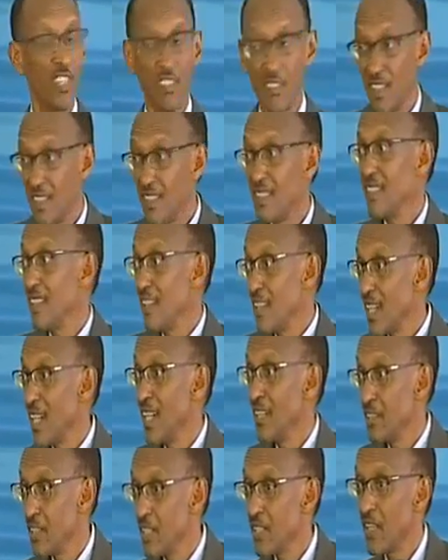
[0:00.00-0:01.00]
That's really
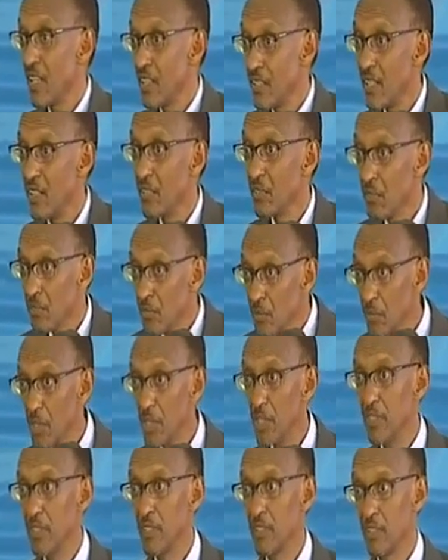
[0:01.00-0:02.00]
how it turned out to
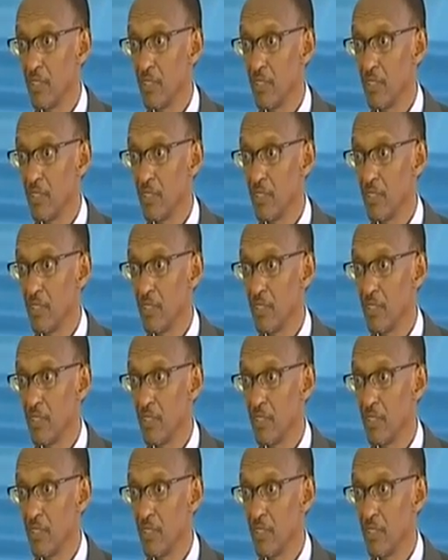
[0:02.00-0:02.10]
be.